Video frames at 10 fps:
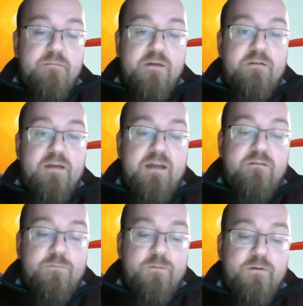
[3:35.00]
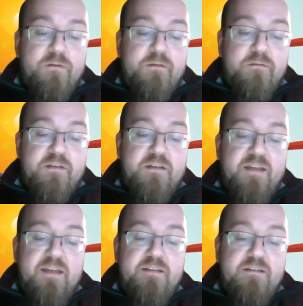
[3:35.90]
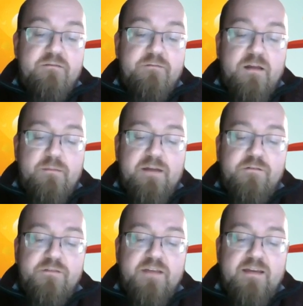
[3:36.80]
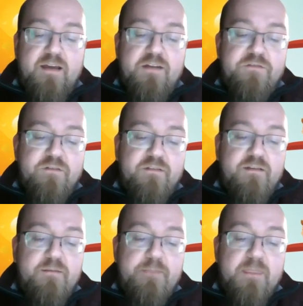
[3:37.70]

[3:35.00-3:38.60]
Mary Ainsworth, Canadian developmental psychiatrist,